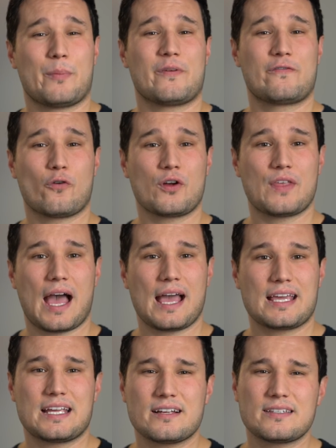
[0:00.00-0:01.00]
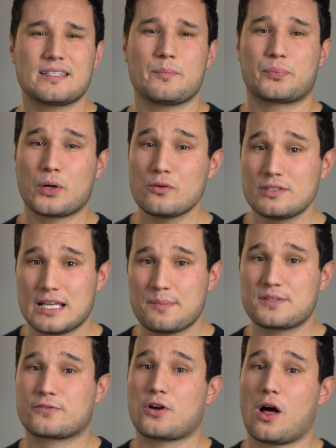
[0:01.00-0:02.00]
but before that, here's some pro
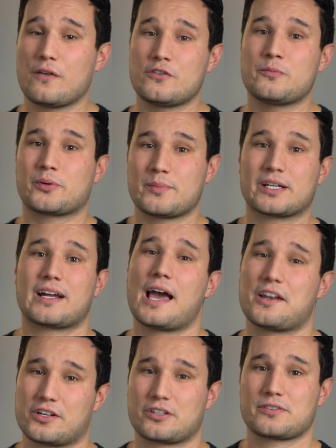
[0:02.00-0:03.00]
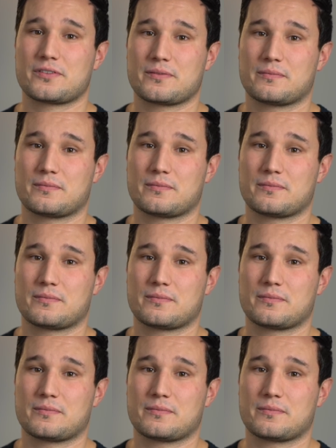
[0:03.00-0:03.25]
tips for all of you Premiere editors.